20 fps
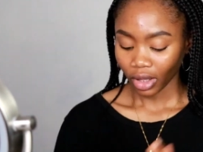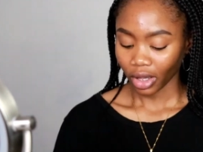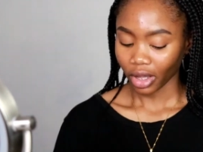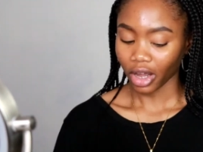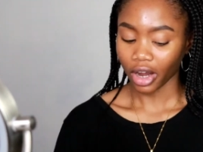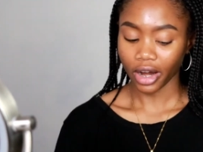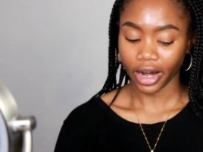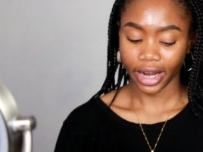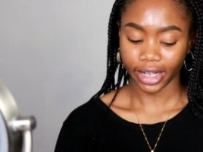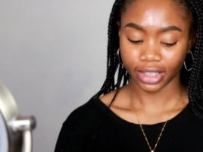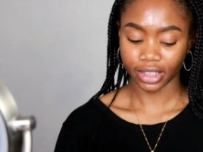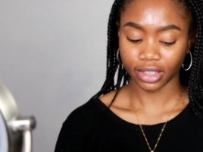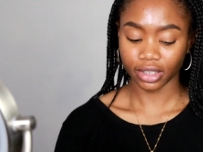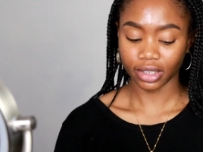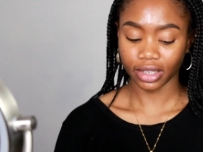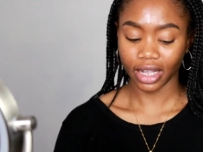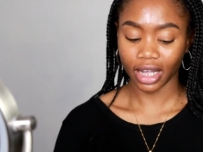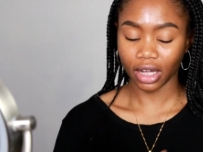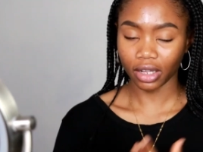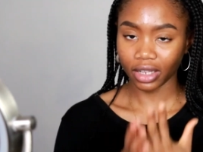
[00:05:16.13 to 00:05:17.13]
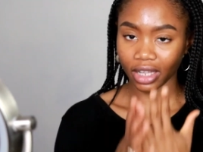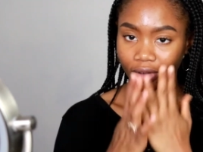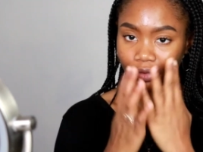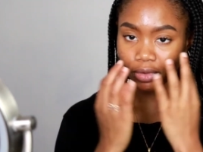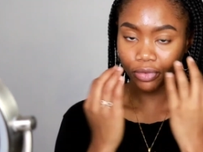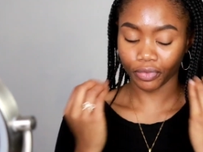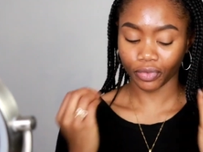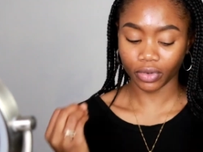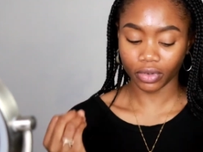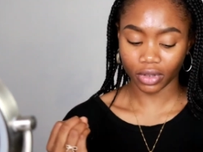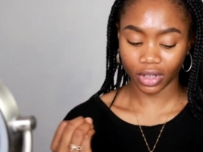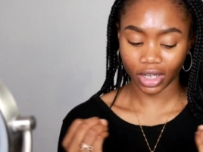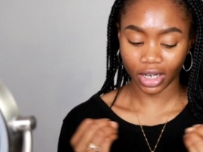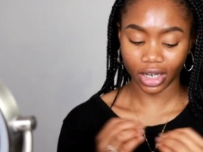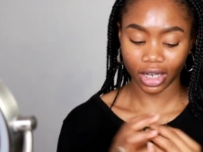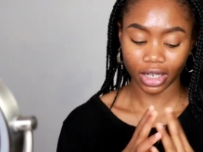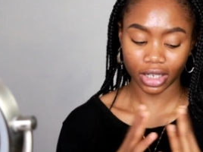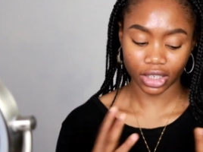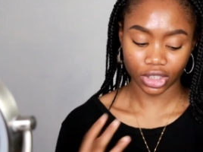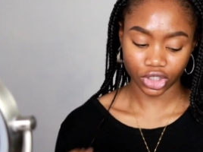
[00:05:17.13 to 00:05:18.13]
Alright, so now that we filled it
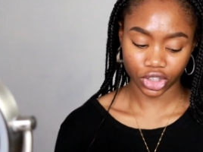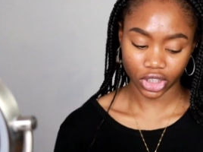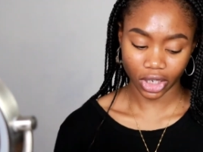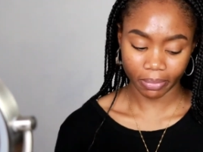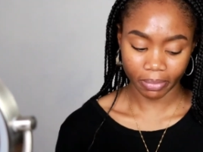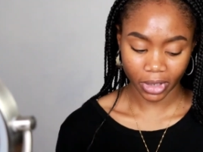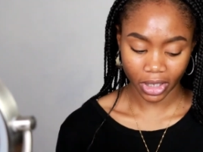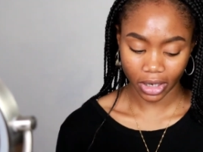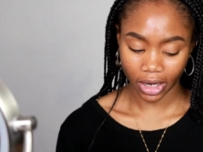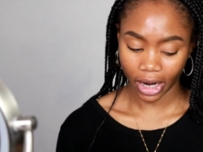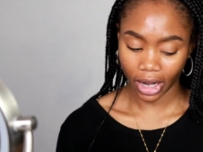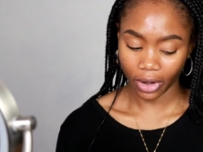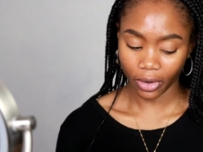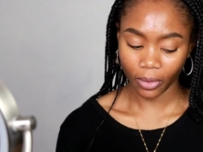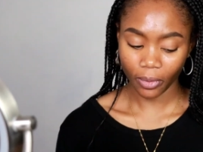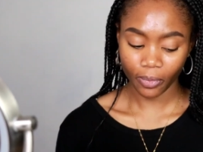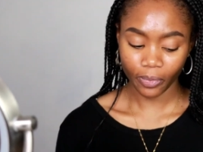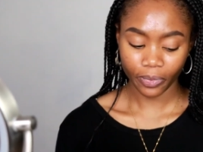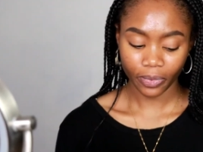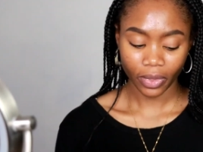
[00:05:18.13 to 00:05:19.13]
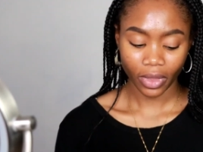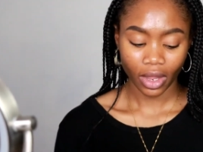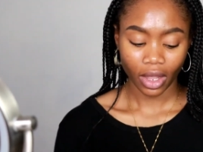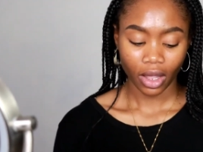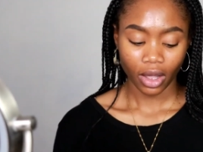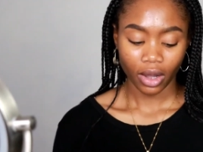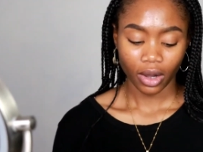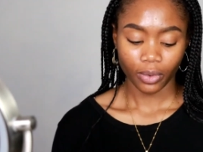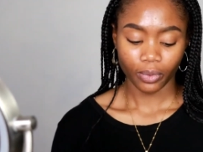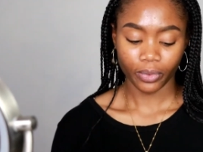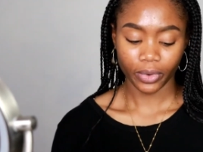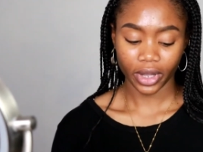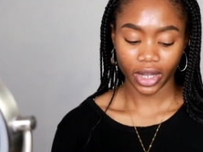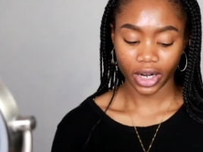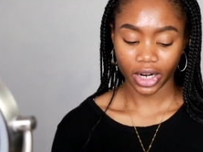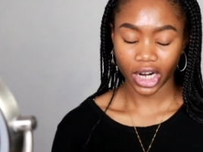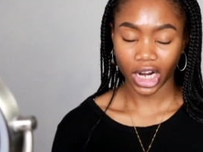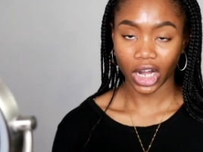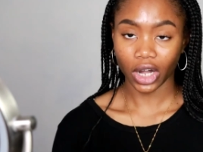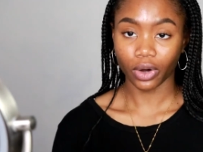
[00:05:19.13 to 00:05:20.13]
in and shaped it out, we
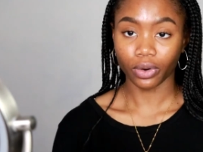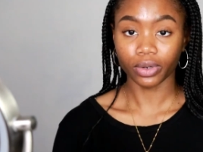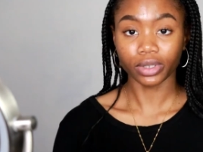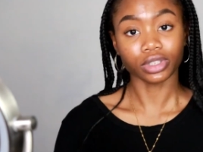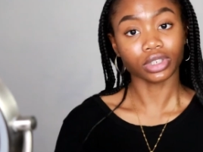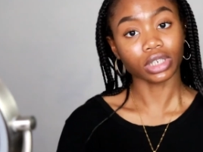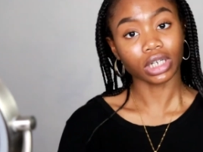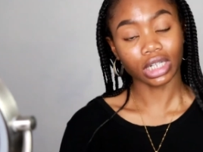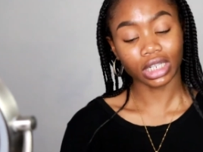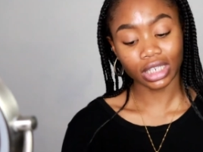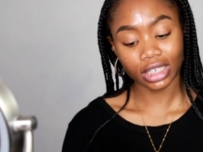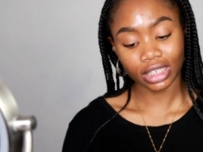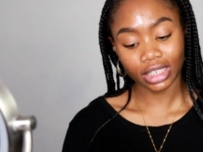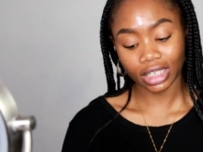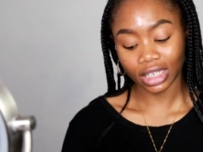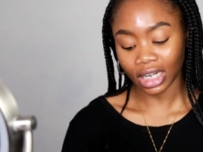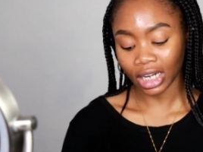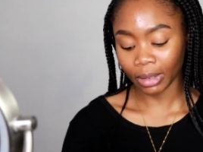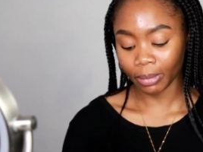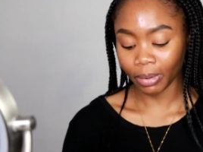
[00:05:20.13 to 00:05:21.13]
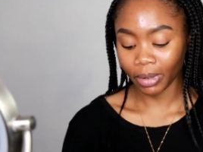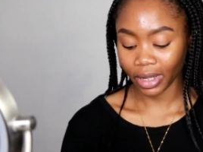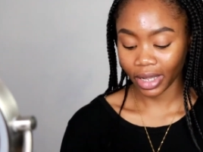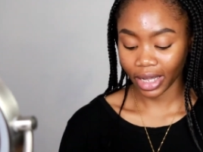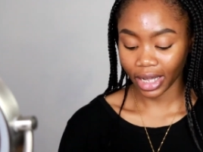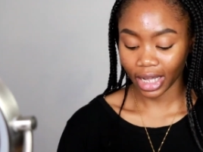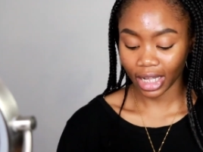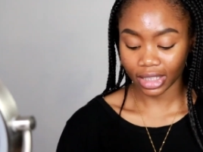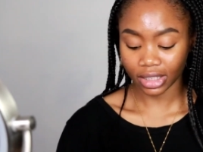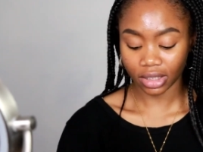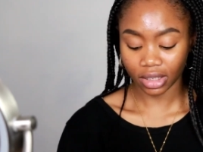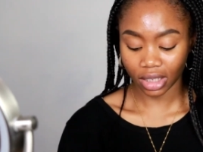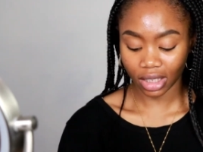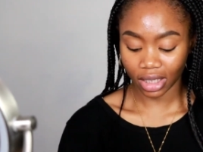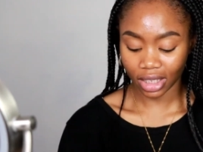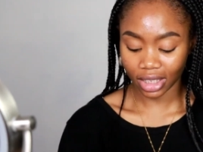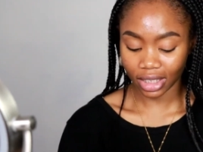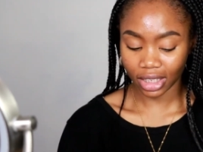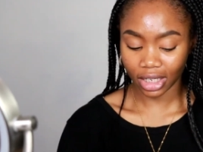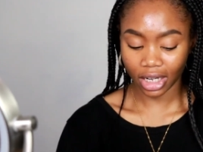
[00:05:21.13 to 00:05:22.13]
are going to clean it up. And to
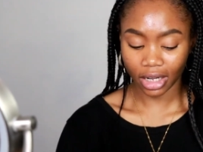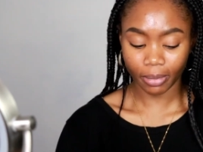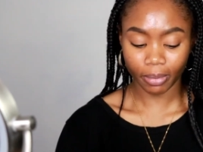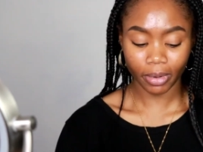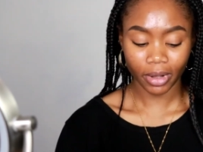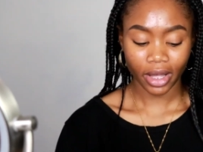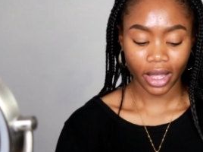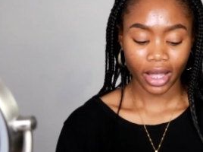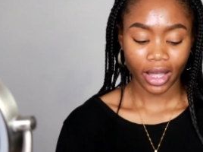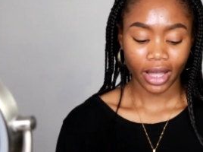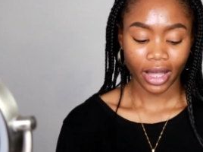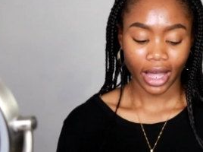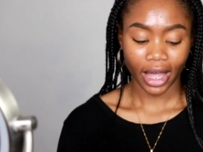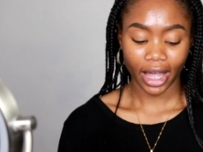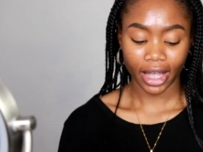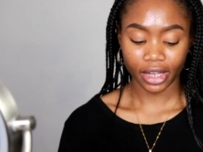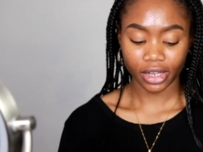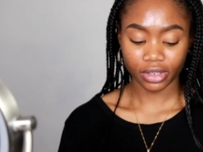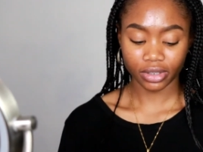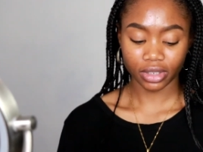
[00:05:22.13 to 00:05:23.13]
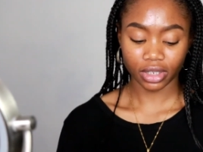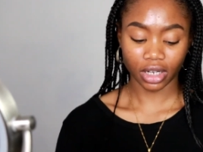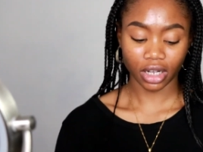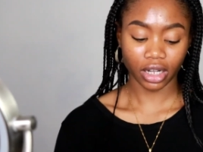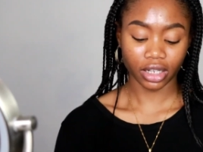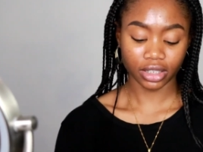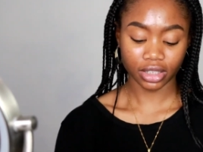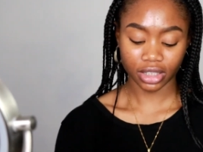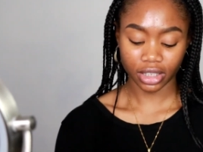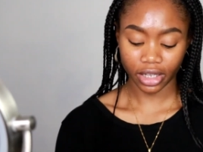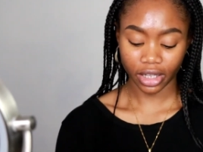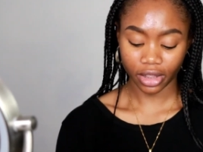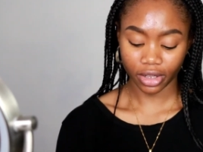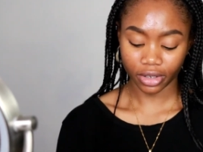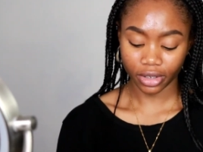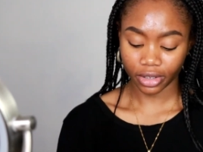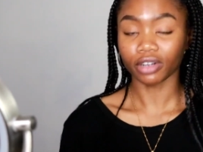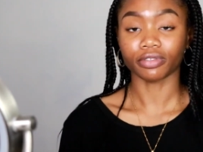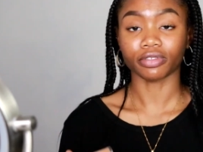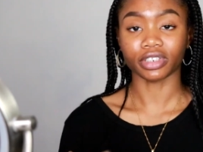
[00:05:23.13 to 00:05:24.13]
clean up, I use a
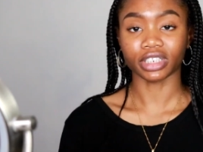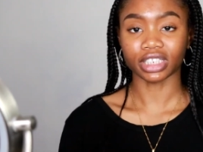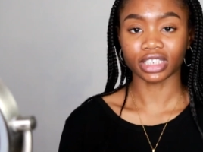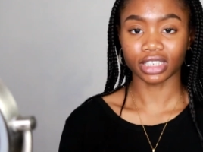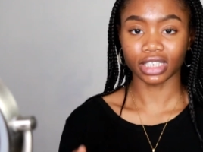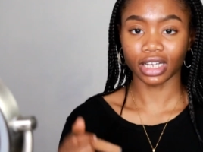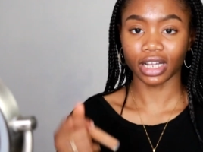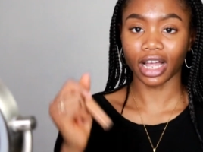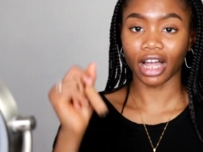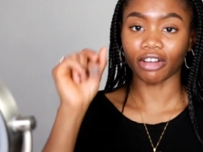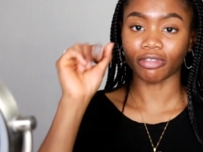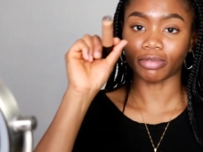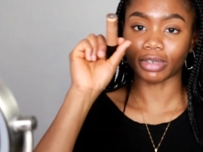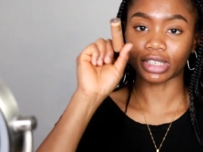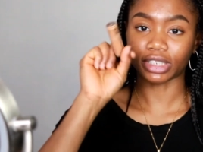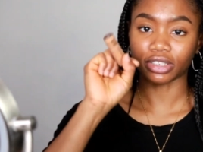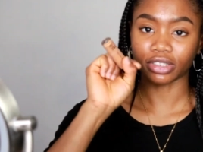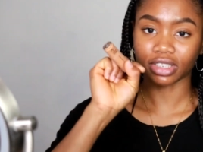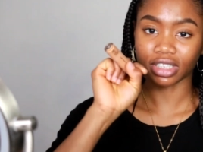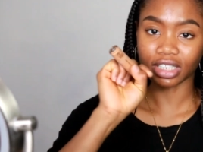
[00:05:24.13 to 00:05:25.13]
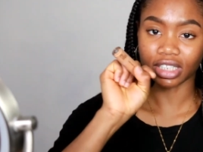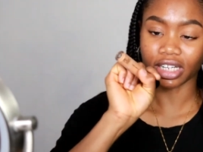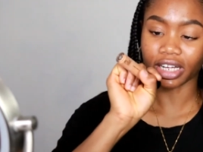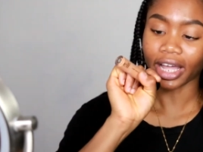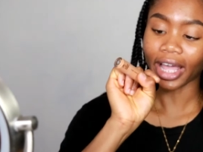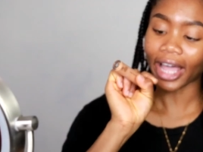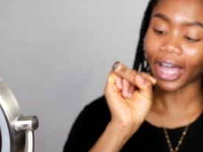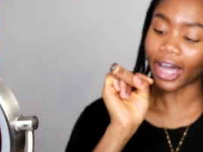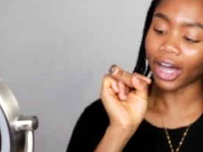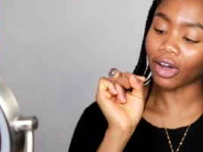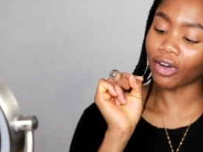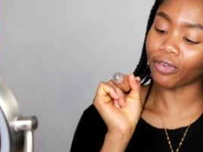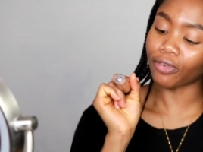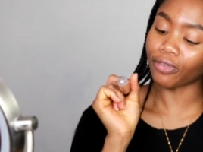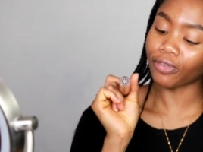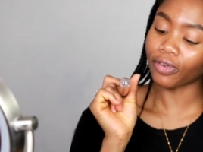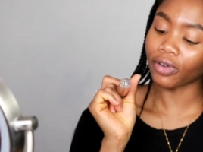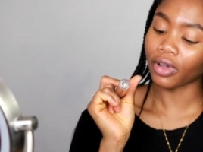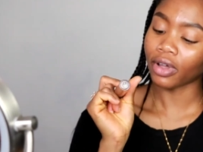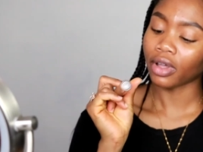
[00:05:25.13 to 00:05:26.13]
concealer. Of recent, I've been using the
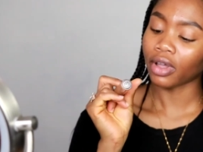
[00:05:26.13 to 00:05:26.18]
e.l.f.